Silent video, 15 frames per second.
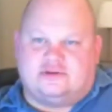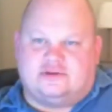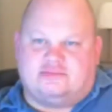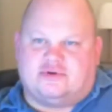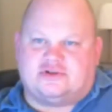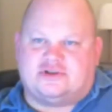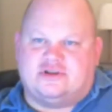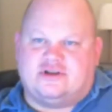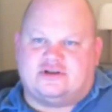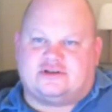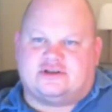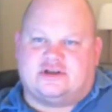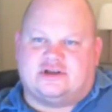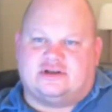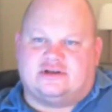the person that is
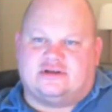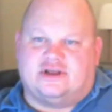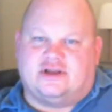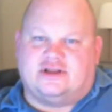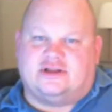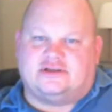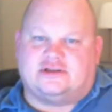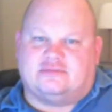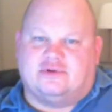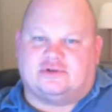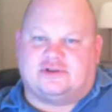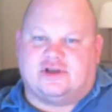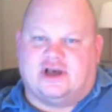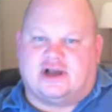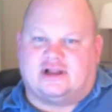gonna that needs the
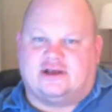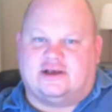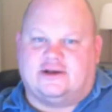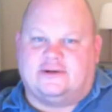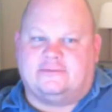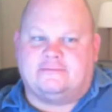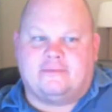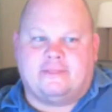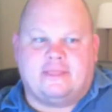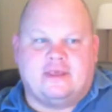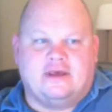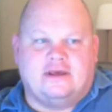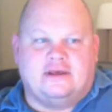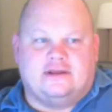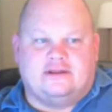most heckling,
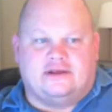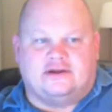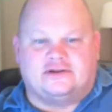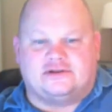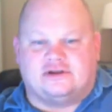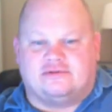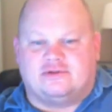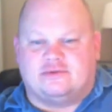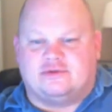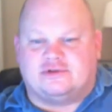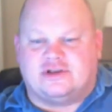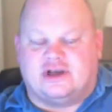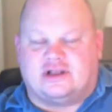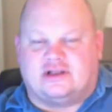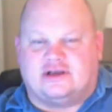that deserves the most
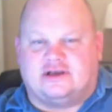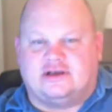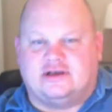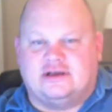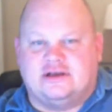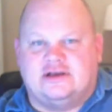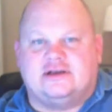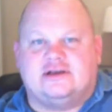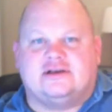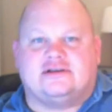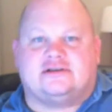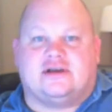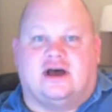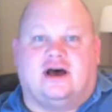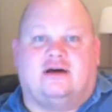heckling,
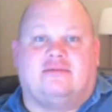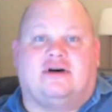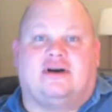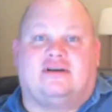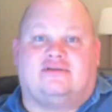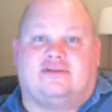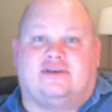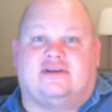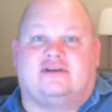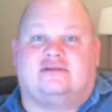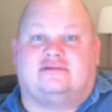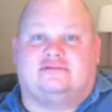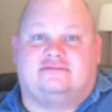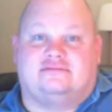is Tom Iovino.